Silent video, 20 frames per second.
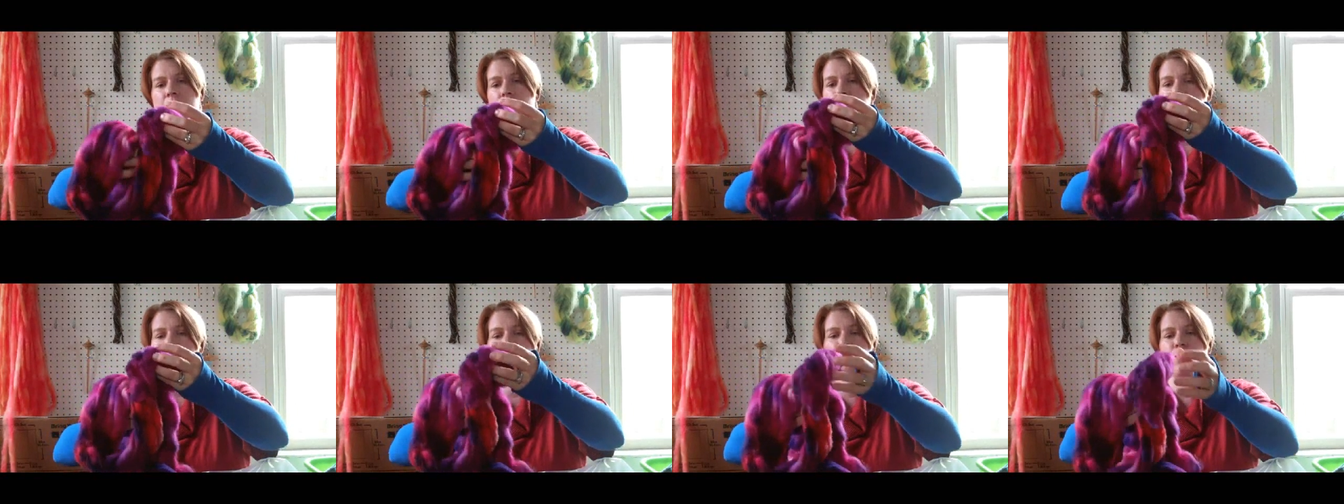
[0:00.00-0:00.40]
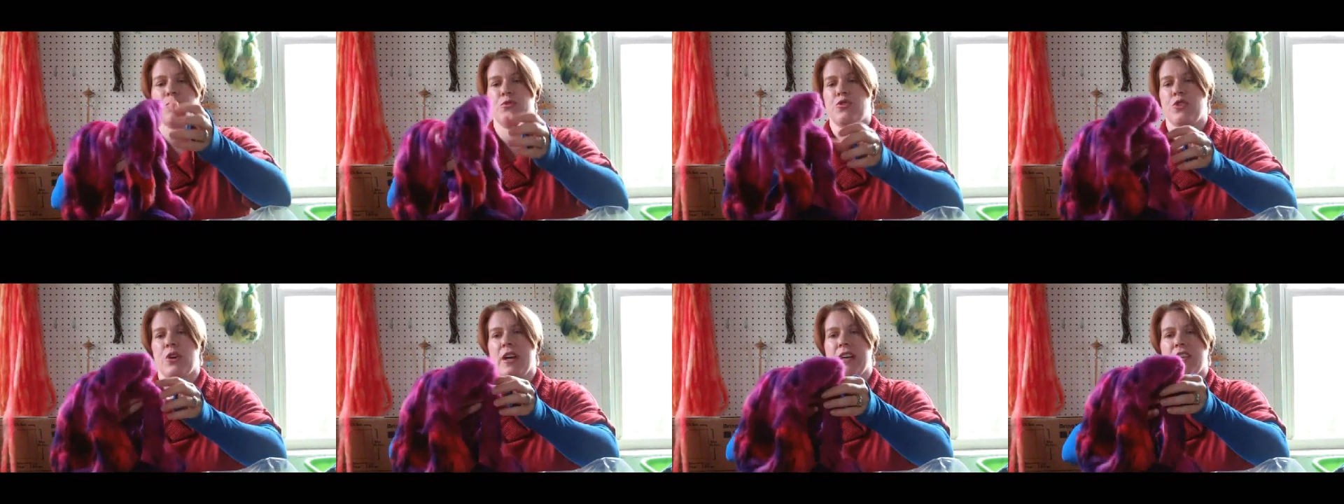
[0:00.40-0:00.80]
I was
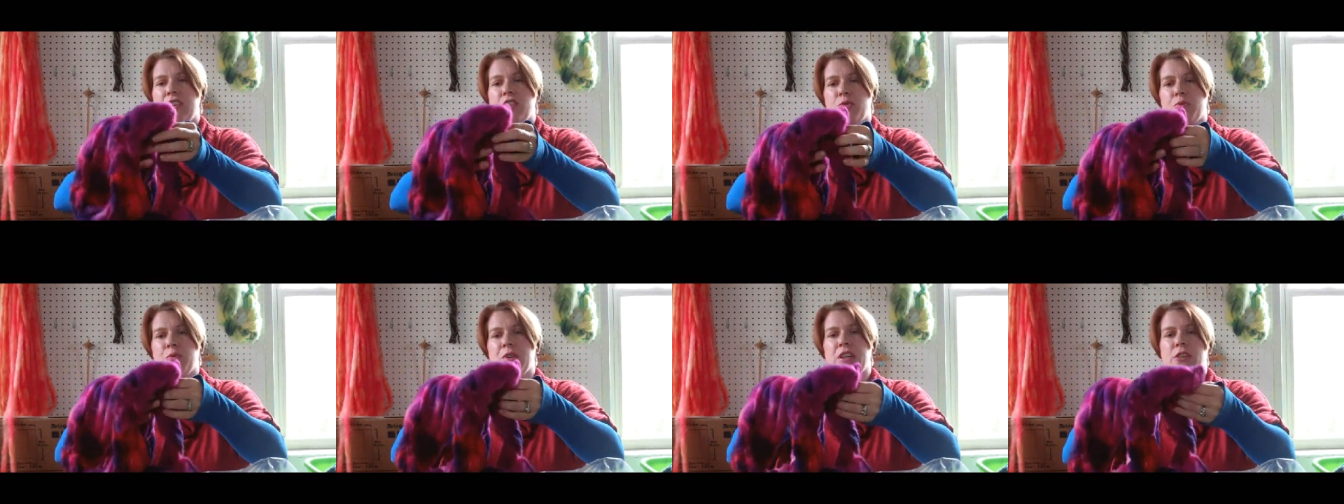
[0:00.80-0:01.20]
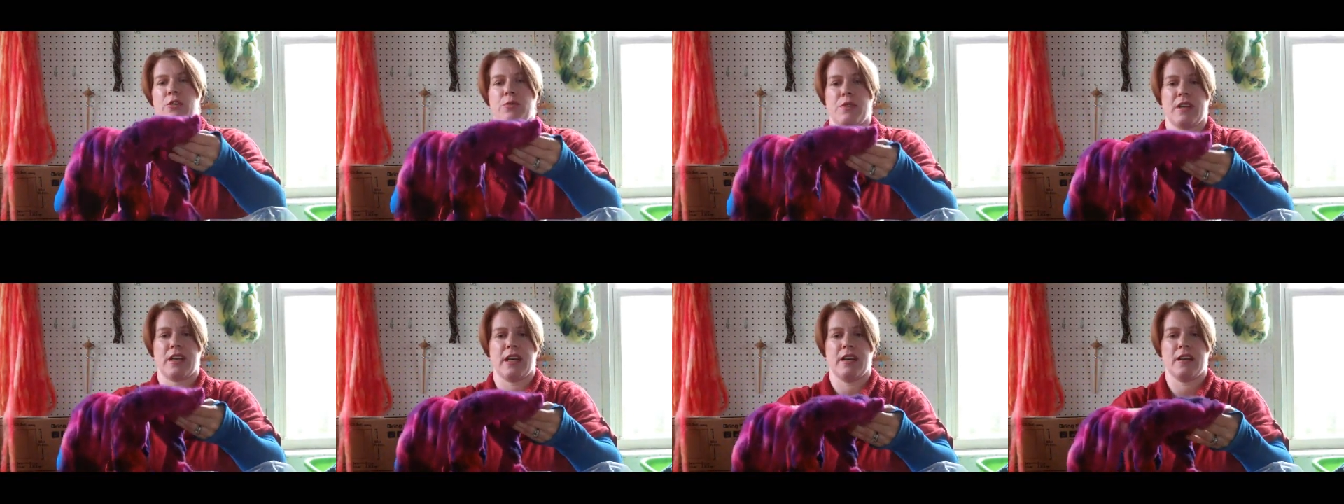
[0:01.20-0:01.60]
trying to
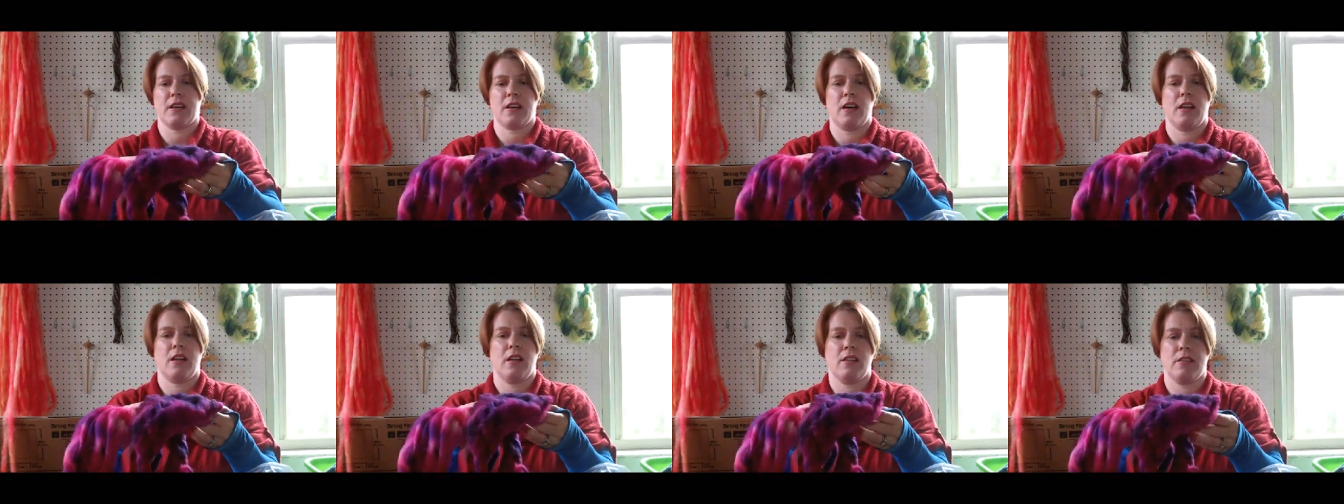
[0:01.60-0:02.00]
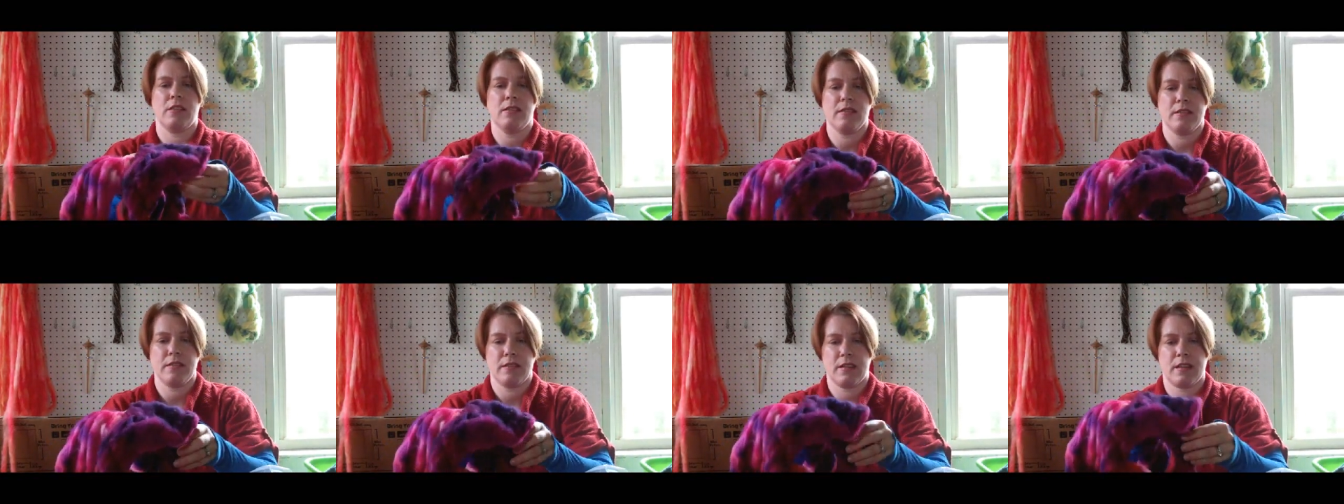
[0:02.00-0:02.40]
recreate a color
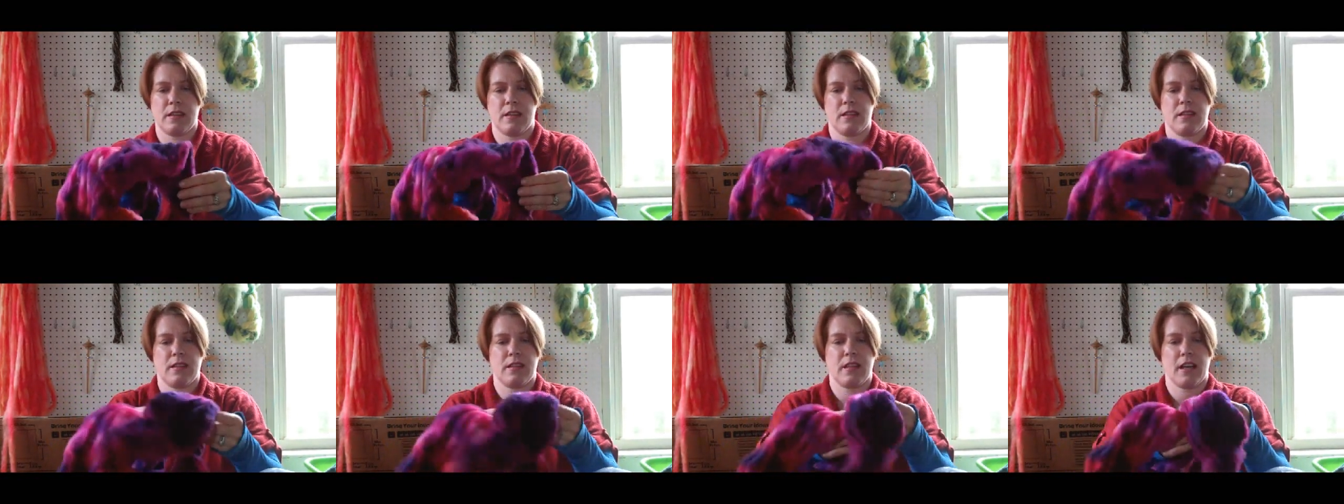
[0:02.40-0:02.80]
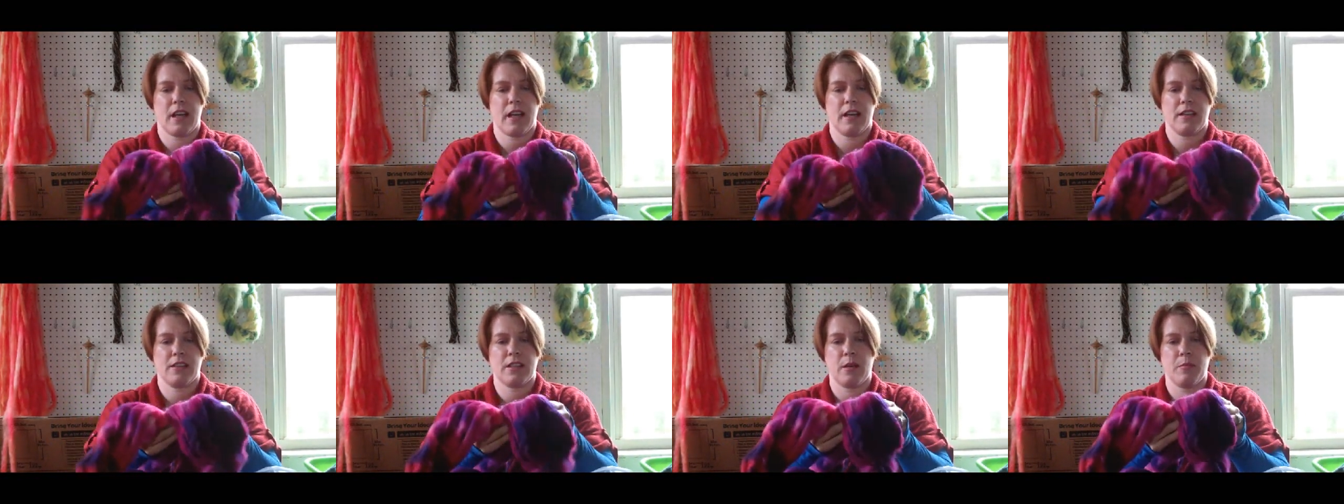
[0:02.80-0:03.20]
that I
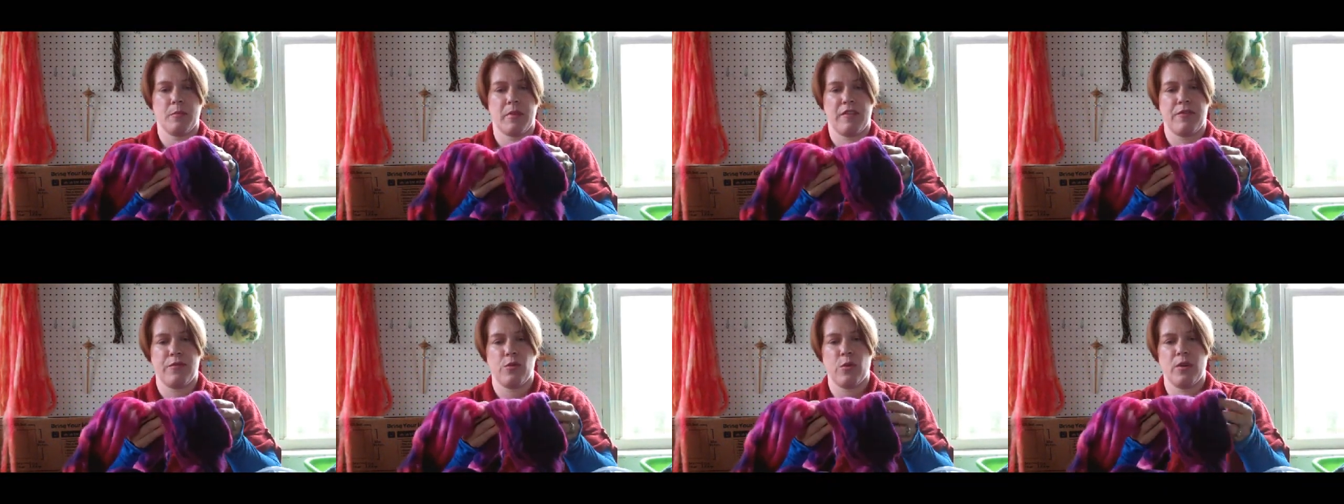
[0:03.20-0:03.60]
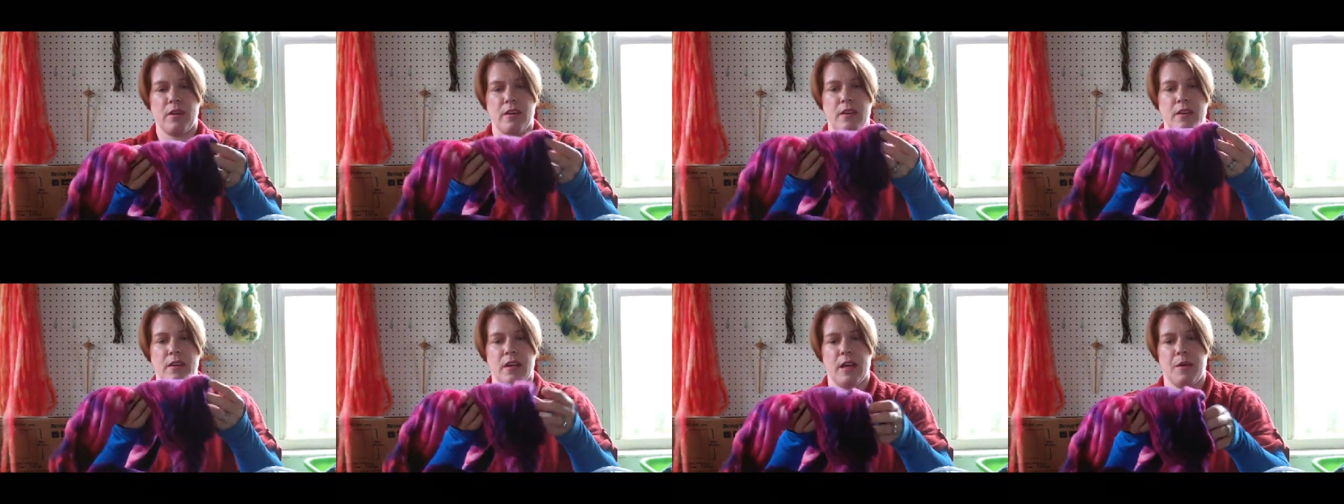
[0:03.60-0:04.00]
had done
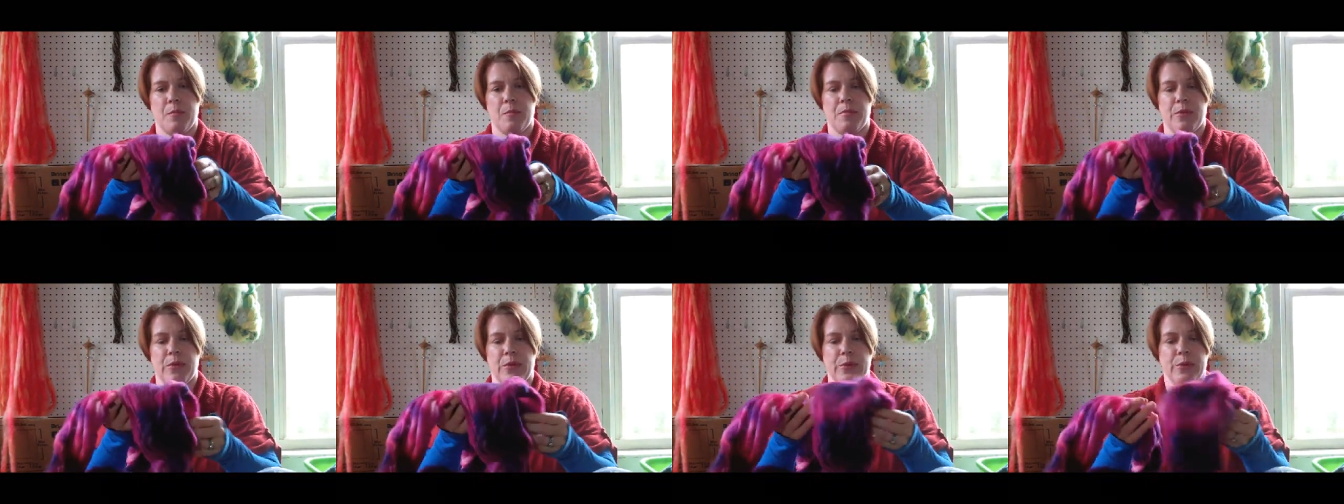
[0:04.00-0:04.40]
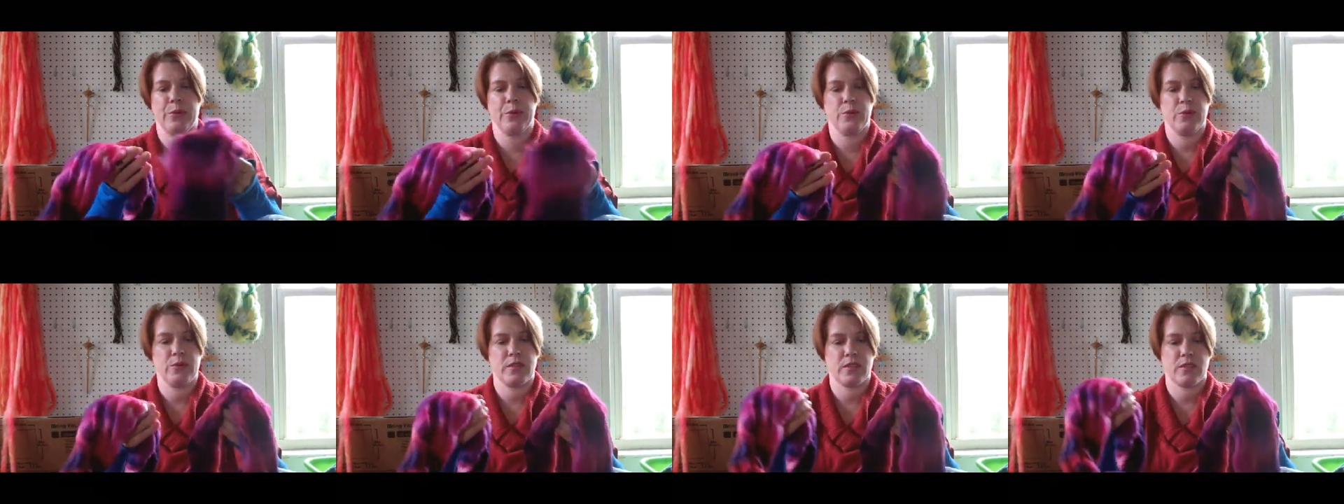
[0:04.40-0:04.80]
before, and
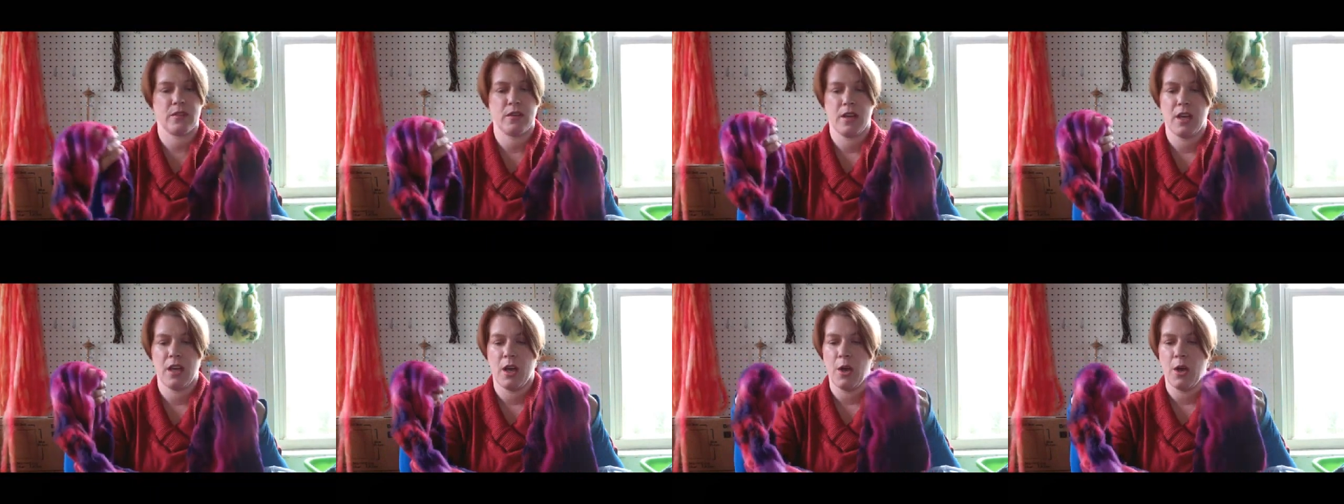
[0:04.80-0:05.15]
blues.